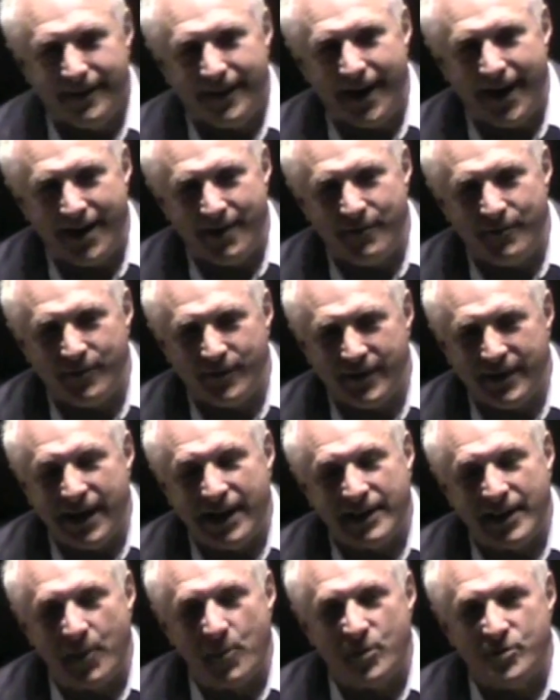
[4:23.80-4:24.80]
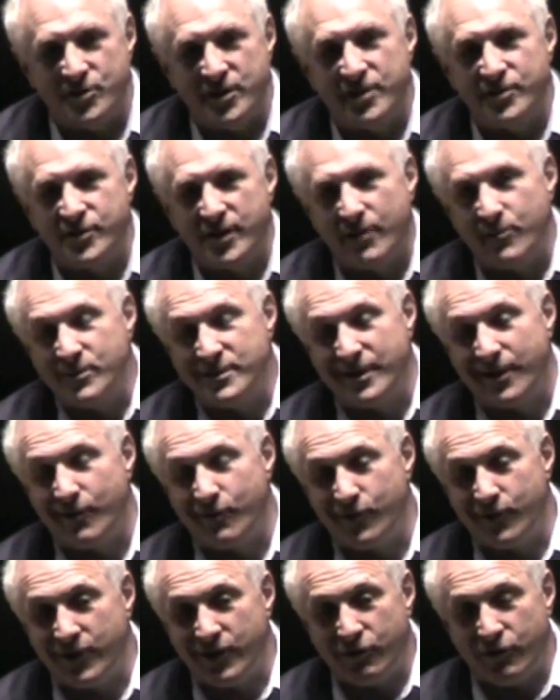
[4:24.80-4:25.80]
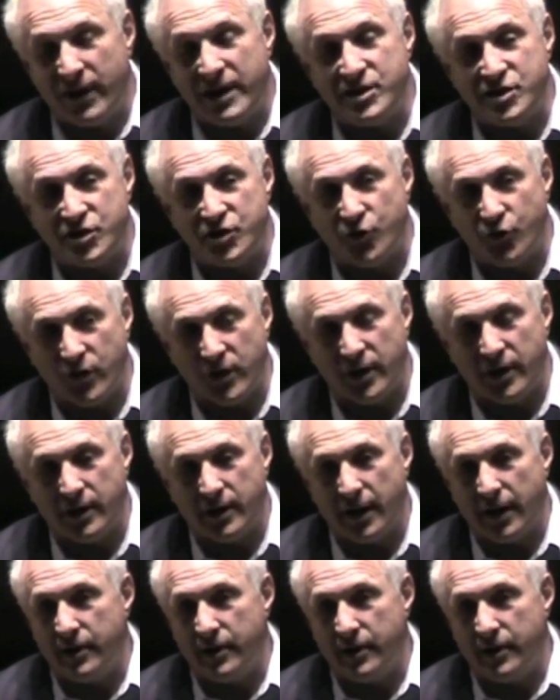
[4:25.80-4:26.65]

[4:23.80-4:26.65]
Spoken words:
I had really not that much interest. I wasn't a really great student.